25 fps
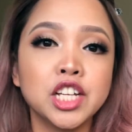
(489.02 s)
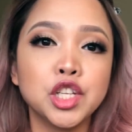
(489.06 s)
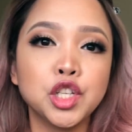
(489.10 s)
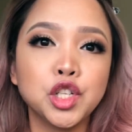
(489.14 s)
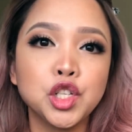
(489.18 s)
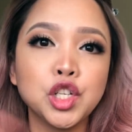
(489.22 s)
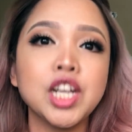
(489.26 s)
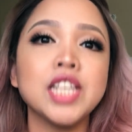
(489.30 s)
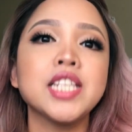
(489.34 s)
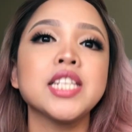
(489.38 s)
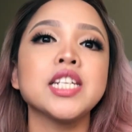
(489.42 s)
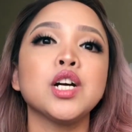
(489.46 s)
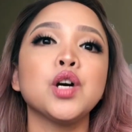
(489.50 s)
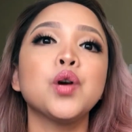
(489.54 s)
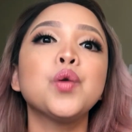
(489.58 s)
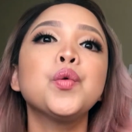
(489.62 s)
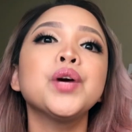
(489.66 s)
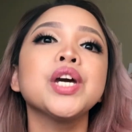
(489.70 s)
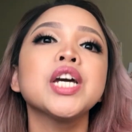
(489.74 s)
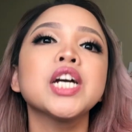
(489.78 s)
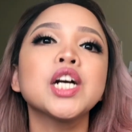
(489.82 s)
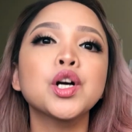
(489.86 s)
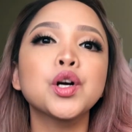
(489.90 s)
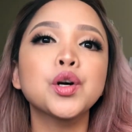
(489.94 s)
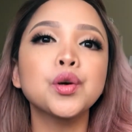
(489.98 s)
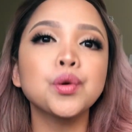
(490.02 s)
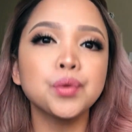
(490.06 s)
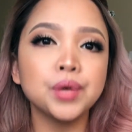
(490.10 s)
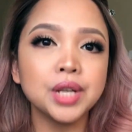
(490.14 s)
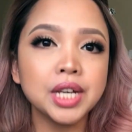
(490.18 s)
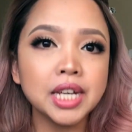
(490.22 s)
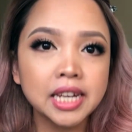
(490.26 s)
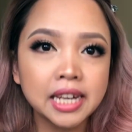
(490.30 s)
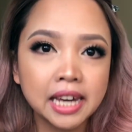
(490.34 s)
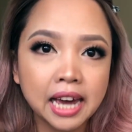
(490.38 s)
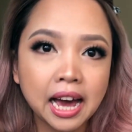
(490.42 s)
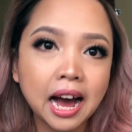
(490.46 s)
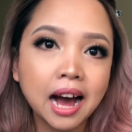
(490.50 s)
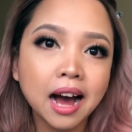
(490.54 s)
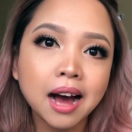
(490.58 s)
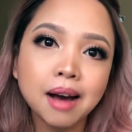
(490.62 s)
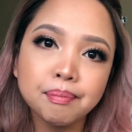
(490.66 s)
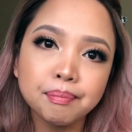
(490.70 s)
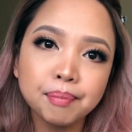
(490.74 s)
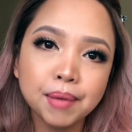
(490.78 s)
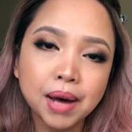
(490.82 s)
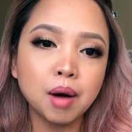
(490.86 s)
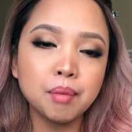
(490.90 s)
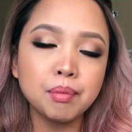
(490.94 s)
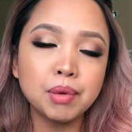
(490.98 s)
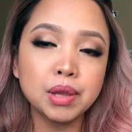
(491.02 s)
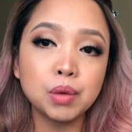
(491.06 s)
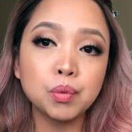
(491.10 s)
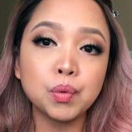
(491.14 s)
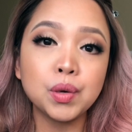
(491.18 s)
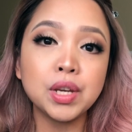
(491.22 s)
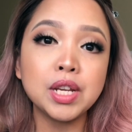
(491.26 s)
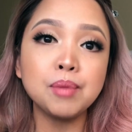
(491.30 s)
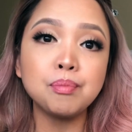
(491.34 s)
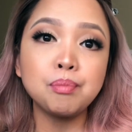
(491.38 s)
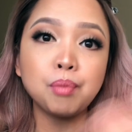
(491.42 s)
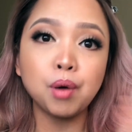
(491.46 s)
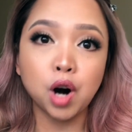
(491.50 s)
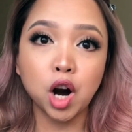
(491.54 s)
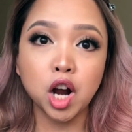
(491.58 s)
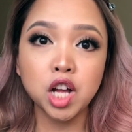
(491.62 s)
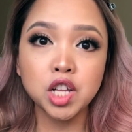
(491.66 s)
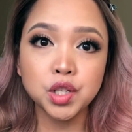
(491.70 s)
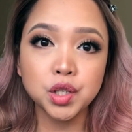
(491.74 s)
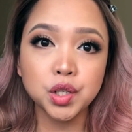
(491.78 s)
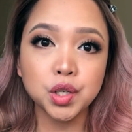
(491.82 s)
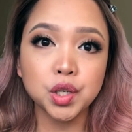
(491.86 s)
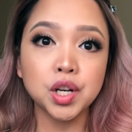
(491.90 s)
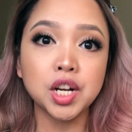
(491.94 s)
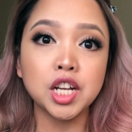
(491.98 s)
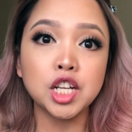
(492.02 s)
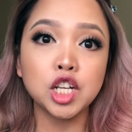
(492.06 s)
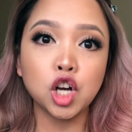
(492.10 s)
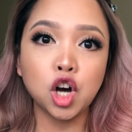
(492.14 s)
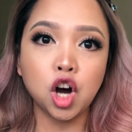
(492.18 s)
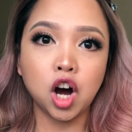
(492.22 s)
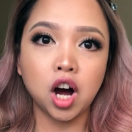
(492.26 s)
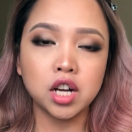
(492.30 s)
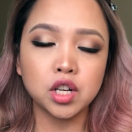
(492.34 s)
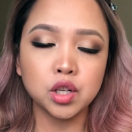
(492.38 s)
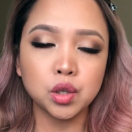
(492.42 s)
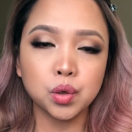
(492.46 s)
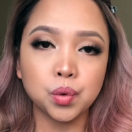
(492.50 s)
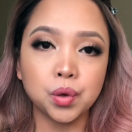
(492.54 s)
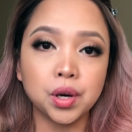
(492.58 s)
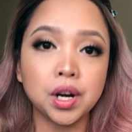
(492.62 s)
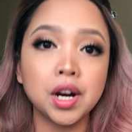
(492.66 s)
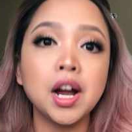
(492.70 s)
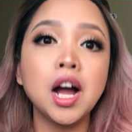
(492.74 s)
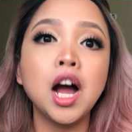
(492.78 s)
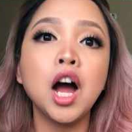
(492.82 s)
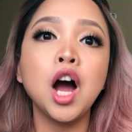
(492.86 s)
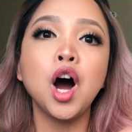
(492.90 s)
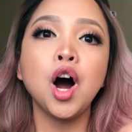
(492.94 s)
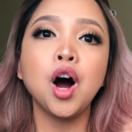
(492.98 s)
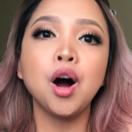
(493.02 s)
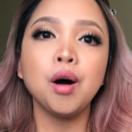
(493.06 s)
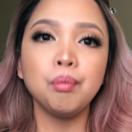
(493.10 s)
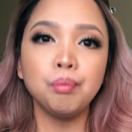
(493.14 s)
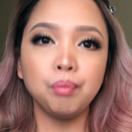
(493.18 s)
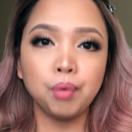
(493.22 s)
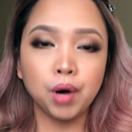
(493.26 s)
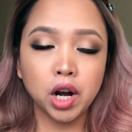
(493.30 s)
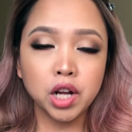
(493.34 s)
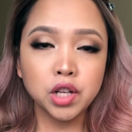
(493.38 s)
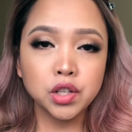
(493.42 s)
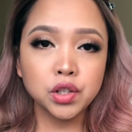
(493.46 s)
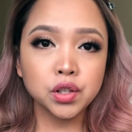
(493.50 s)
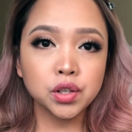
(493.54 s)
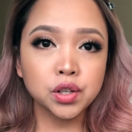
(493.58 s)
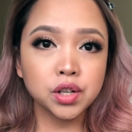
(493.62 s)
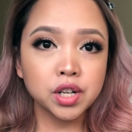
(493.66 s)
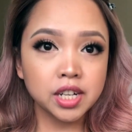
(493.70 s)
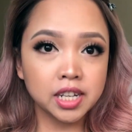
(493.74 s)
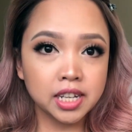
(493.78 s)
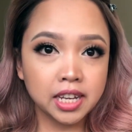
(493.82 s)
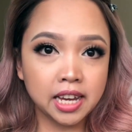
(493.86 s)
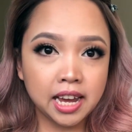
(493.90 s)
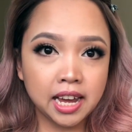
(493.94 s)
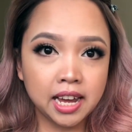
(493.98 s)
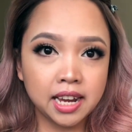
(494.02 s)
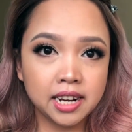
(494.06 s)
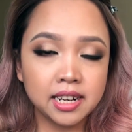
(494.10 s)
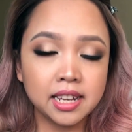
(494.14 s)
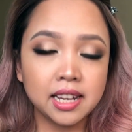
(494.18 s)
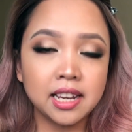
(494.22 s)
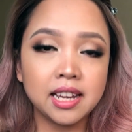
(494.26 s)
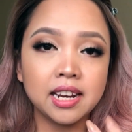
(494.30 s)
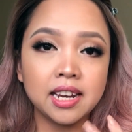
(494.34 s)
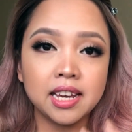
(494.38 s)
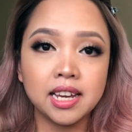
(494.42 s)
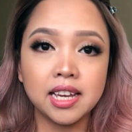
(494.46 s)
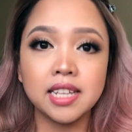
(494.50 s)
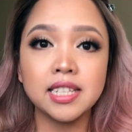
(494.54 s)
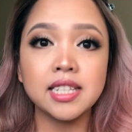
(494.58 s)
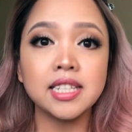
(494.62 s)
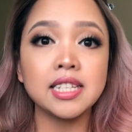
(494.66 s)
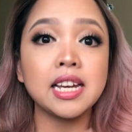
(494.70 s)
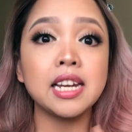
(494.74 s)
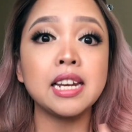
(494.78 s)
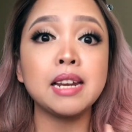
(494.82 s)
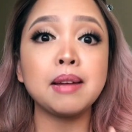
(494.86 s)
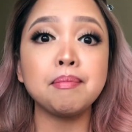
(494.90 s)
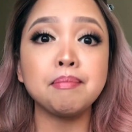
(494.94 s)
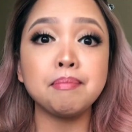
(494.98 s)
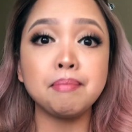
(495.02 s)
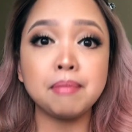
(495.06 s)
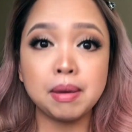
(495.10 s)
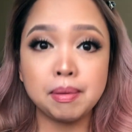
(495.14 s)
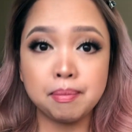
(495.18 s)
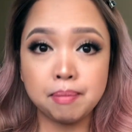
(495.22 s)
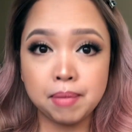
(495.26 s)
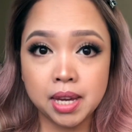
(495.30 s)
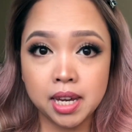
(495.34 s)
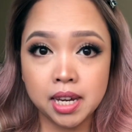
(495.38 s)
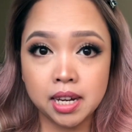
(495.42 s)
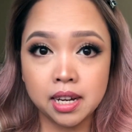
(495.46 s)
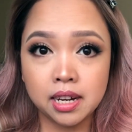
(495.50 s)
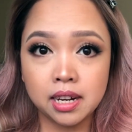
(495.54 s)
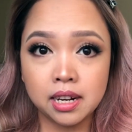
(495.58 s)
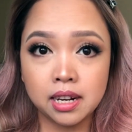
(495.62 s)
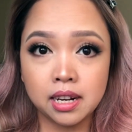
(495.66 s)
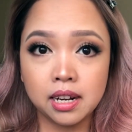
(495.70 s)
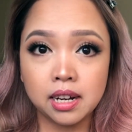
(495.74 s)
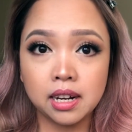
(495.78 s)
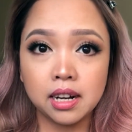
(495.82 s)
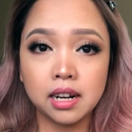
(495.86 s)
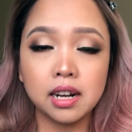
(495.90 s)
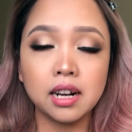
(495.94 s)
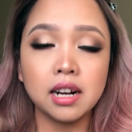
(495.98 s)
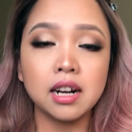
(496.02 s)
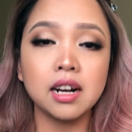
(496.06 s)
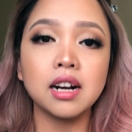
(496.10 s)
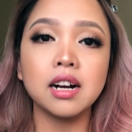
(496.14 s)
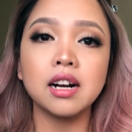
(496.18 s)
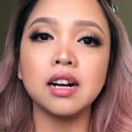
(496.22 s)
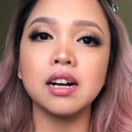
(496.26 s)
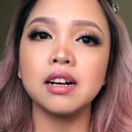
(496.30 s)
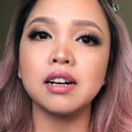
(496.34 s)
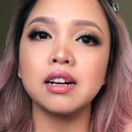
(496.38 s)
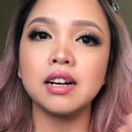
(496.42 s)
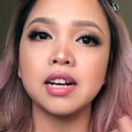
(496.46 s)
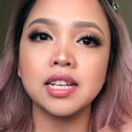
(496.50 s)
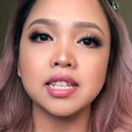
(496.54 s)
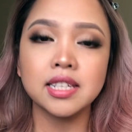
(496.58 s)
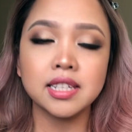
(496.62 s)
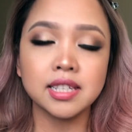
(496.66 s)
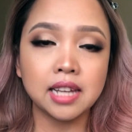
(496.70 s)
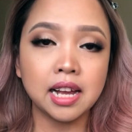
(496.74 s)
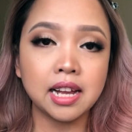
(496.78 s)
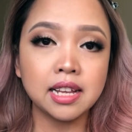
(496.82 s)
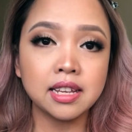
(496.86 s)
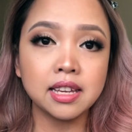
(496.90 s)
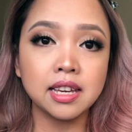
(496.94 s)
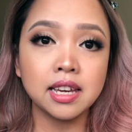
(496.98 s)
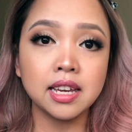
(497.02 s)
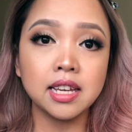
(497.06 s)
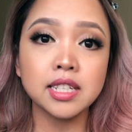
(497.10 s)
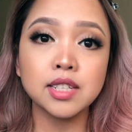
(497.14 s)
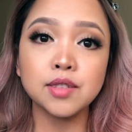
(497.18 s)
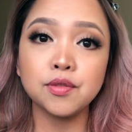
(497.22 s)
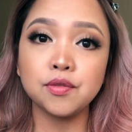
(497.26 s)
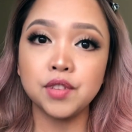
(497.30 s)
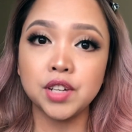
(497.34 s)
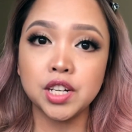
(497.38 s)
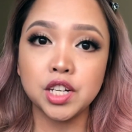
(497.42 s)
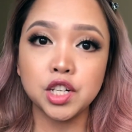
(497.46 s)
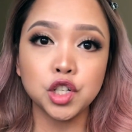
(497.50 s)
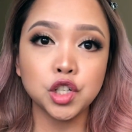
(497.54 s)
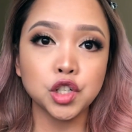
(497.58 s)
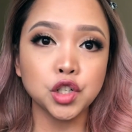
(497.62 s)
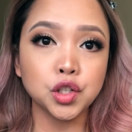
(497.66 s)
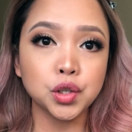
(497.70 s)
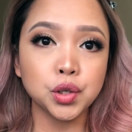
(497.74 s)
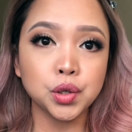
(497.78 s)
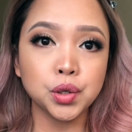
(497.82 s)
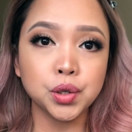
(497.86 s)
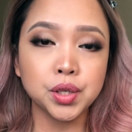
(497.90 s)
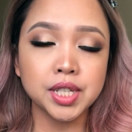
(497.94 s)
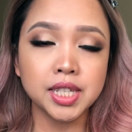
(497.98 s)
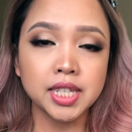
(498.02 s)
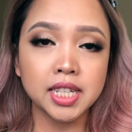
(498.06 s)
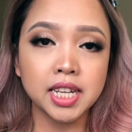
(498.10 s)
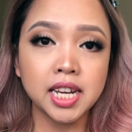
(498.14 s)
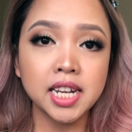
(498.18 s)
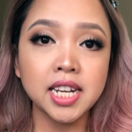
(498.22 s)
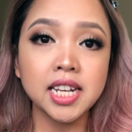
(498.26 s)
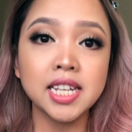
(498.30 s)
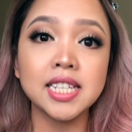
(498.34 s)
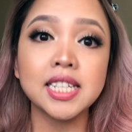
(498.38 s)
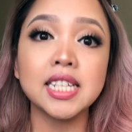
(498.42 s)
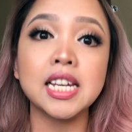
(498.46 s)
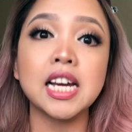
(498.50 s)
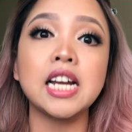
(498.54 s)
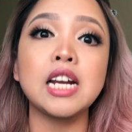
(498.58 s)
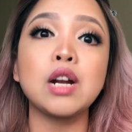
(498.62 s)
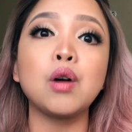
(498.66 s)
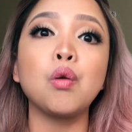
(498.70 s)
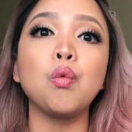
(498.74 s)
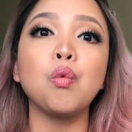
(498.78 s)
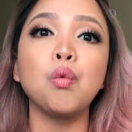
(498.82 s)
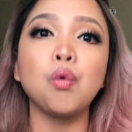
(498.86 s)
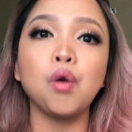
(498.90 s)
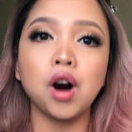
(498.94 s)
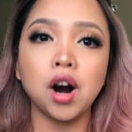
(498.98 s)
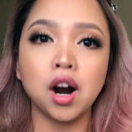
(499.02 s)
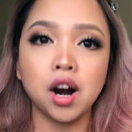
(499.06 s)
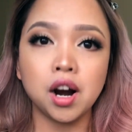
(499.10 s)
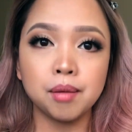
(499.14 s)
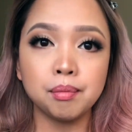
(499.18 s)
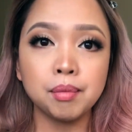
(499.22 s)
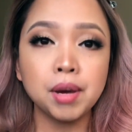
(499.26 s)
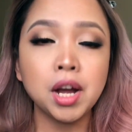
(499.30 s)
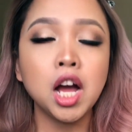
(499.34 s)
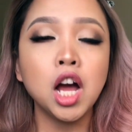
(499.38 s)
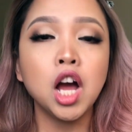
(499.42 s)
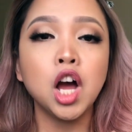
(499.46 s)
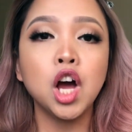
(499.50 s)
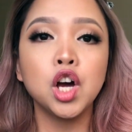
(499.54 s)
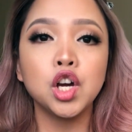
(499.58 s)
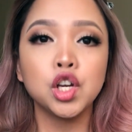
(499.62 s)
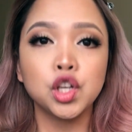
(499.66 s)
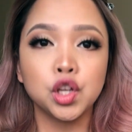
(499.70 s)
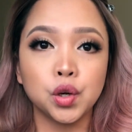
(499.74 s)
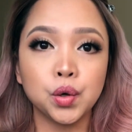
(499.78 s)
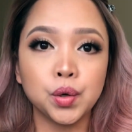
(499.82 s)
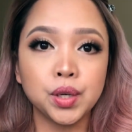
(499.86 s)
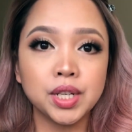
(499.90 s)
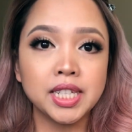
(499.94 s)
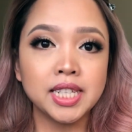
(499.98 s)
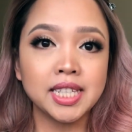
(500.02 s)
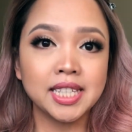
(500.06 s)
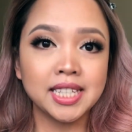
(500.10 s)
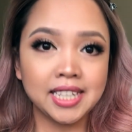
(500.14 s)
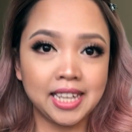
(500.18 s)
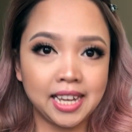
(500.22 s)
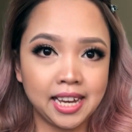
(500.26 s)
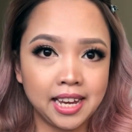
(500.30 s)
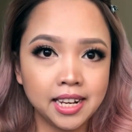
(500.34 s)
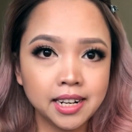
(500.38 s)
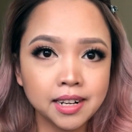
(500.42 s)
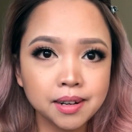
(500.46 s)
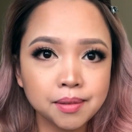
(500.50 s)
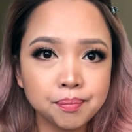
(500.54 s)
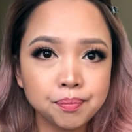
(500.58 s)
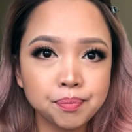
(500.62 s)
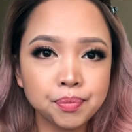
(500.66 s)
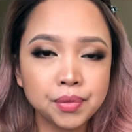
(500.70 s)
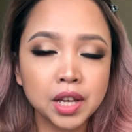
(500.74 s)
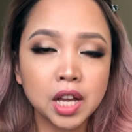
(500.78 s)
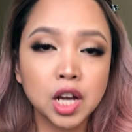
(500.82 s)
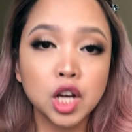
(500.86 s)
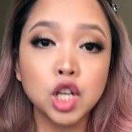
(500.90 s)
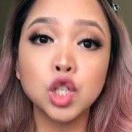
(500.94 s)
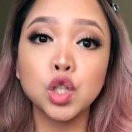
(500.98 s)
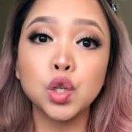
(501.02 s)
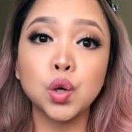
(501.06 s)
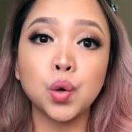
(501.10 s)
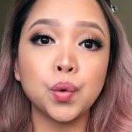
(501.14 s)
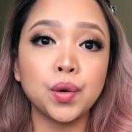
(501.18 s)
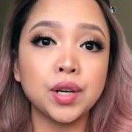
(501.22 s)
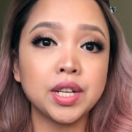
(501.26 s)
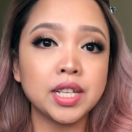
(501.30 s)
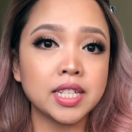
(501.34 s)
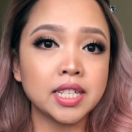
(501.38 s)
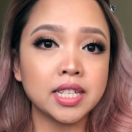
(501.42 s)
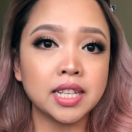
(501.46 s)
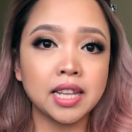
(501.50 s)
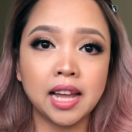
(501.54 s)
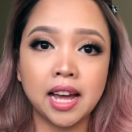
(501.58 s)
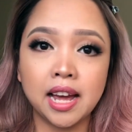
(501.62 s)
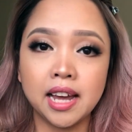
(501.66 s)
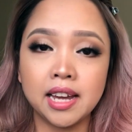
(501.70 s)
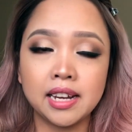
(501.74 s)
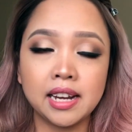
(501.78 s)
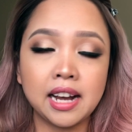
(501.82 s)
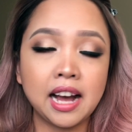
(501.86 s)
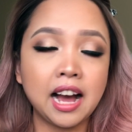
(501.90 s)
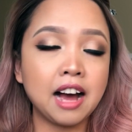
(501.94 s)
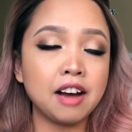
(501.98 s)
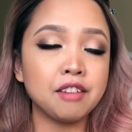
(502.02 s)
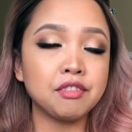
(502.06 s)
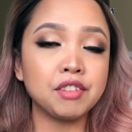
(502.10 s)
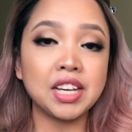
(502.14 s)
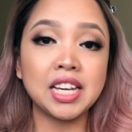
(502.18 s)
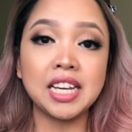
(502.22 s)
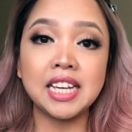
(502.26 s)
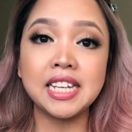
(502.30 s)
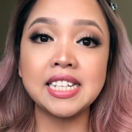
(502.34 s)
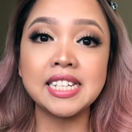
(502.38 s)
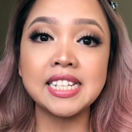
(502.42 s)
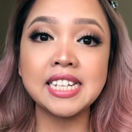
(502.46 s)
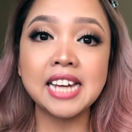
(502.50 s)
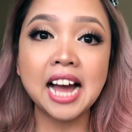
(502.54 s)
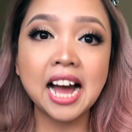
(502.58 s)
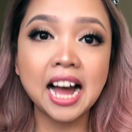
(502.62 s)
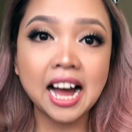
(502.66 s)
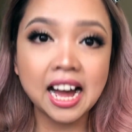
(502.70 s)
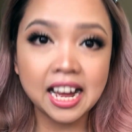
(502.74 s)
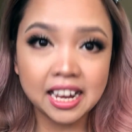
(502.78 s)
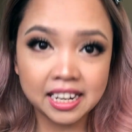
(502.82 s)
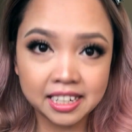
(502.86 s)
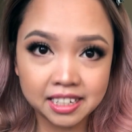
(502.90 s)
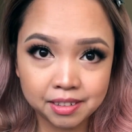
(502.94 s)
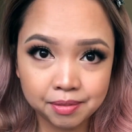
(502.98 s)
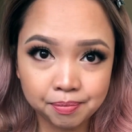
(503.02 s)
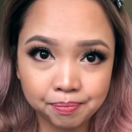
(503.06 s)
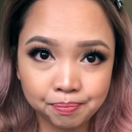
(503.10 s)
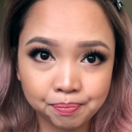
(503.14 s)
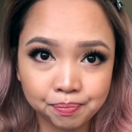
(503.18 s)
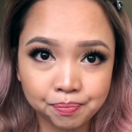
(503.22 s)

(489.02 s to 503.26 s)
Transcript: Just a quick recap between bronzer and contour. Bronzer, again, it is gonna mimic a sun-kissed finish to your skin. It's gonna warm your skin, so it's like having a tan.